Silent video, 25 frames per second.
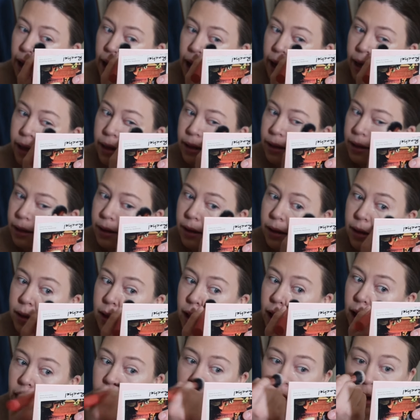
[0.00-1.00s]
I
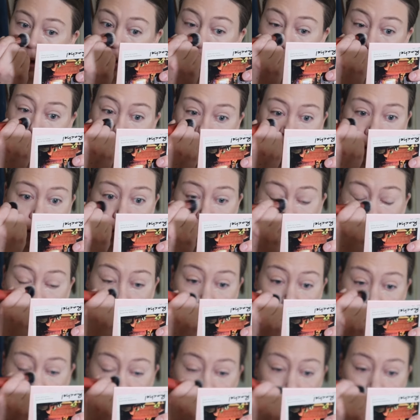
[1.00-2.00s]
love,
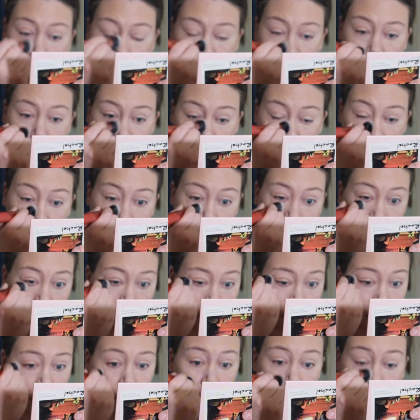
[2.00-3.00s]
the thing I love about
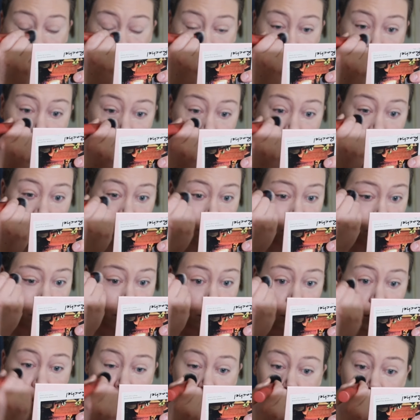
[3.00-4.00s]
it is I
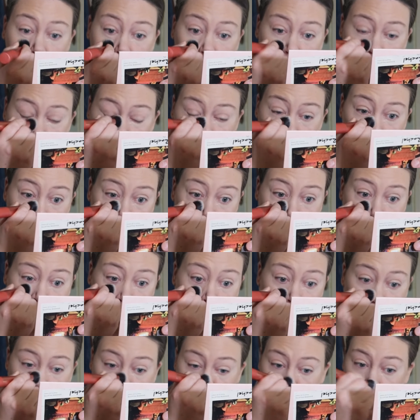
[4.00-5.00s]
was looking for
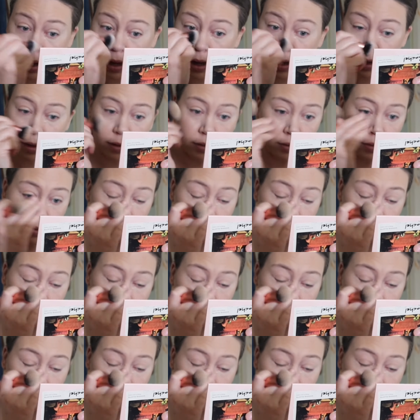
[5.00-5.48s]
something that,